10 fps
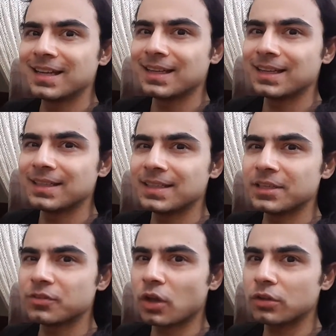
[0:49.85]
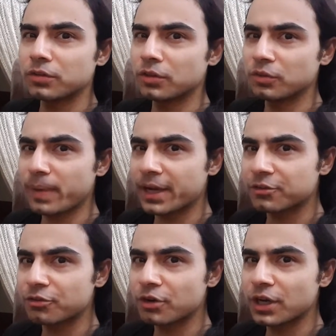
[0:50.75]
Uh, there's also
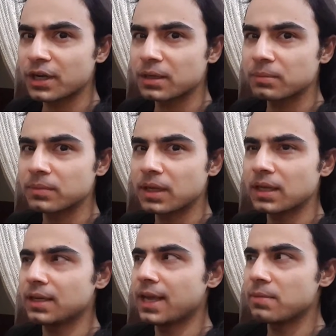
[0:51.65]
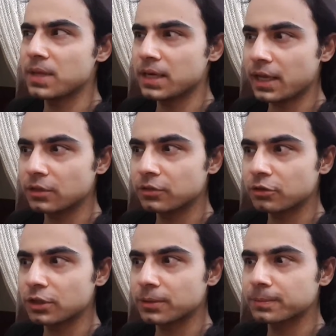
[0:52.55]
Spectrum, uh, Damien
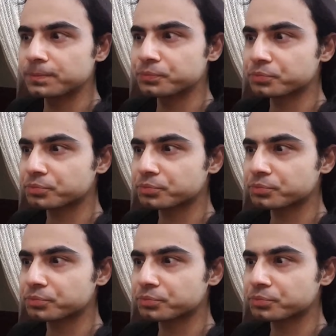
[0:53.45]
Hellstrom,